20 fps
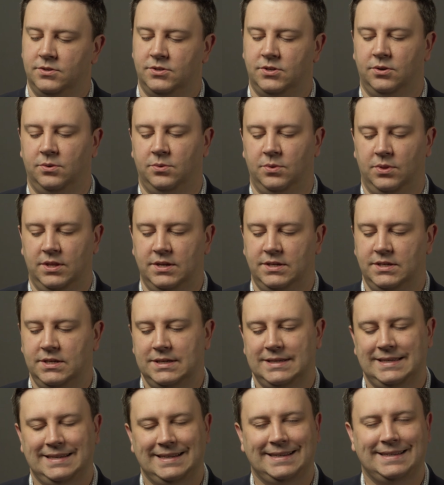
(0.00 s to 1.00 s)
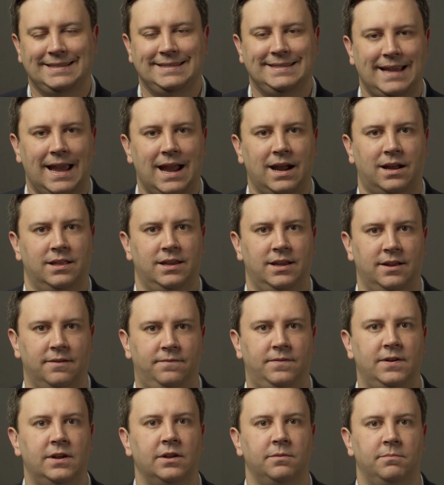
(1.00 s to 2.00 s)
So this isn't exactly a
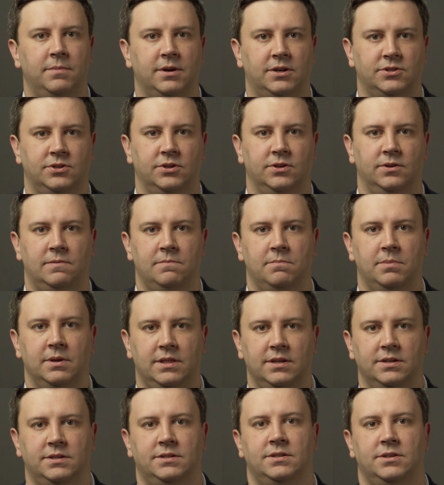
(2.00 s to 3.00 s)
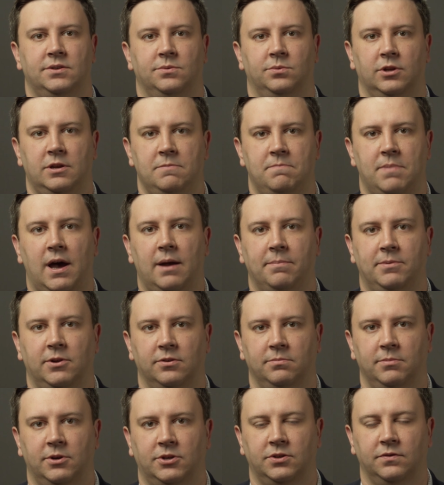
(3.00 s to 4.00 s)
field mixer, but this is a really
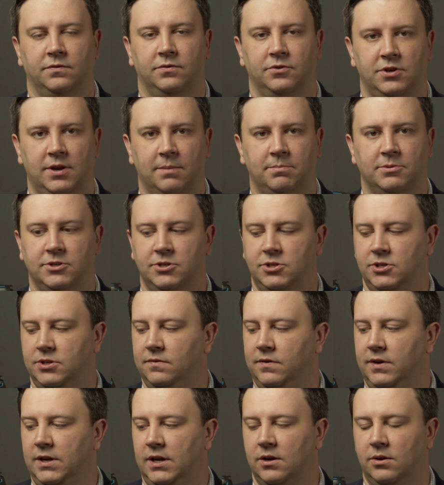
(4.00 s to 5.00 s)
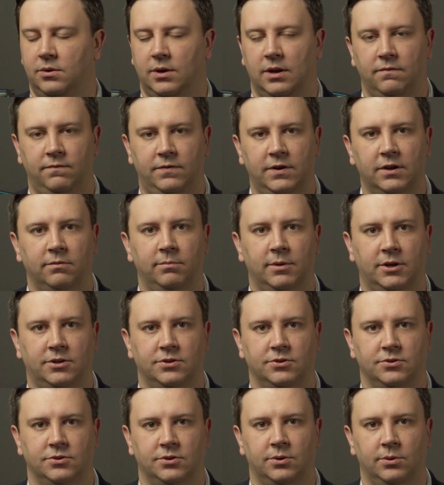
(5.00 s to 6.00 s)
popular mixer for deposition video, and field
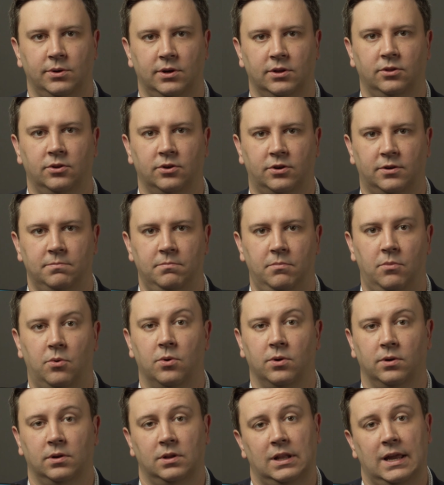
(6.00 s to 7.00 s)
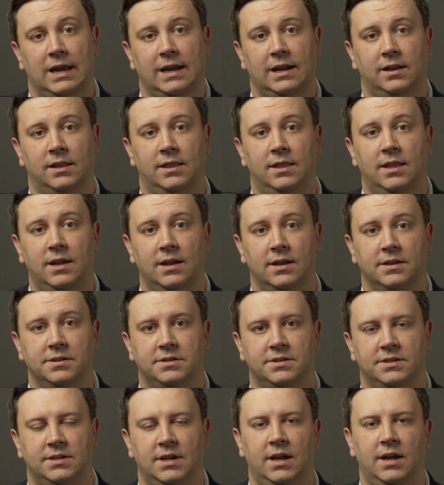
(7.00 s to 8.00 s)
mixers are going to look more like
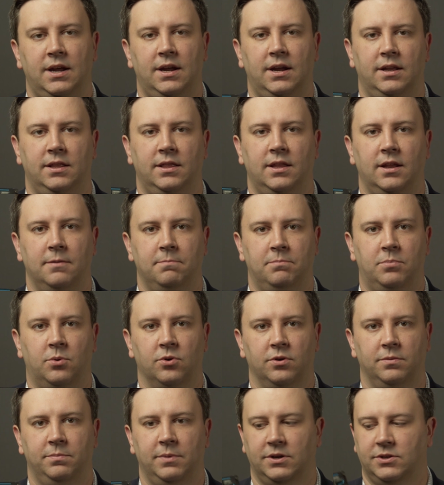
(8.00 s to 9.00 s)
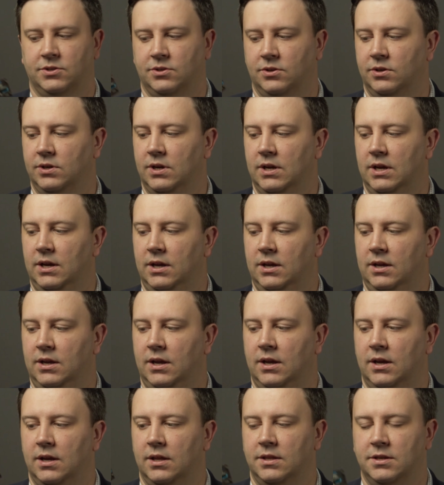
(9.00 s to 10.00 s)
this than a board mixer.
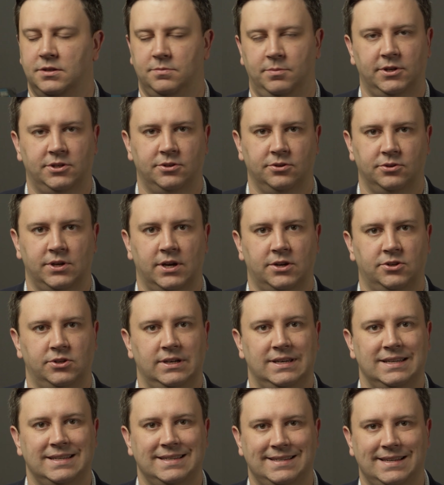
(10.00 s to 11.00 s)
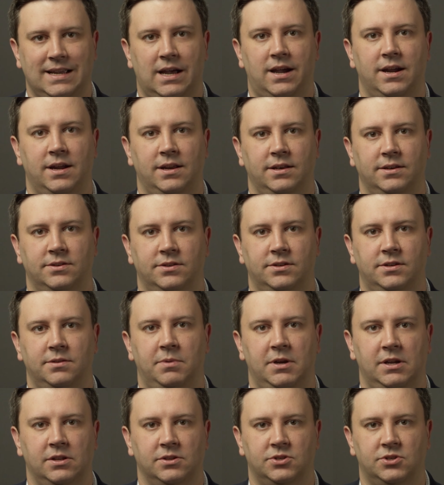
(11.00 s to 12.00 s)
This mixer is actually designed to
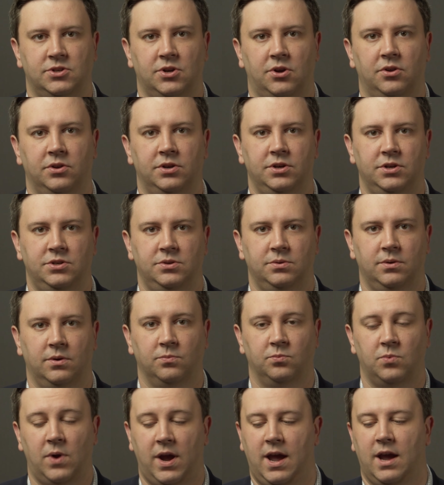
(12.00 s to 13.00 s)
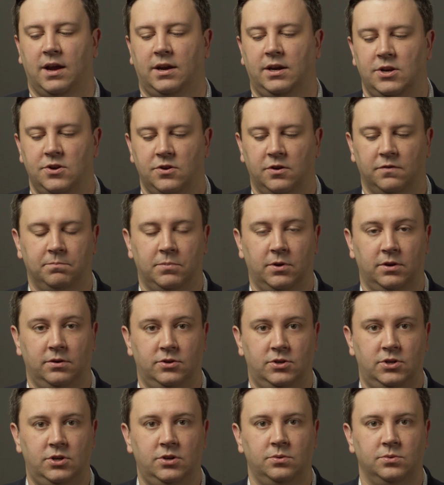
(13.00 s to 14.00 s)
be installed into a rack, and you can
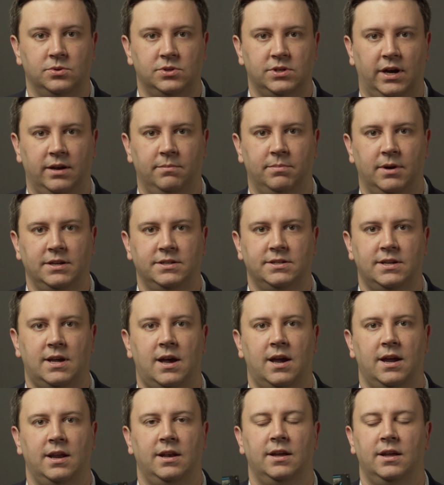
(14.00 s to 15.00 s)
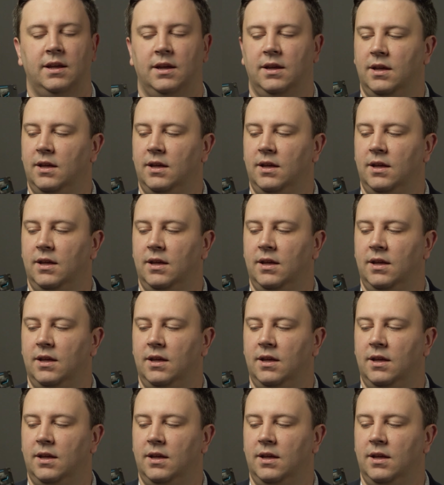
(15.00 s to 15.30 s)
put 2 side by side.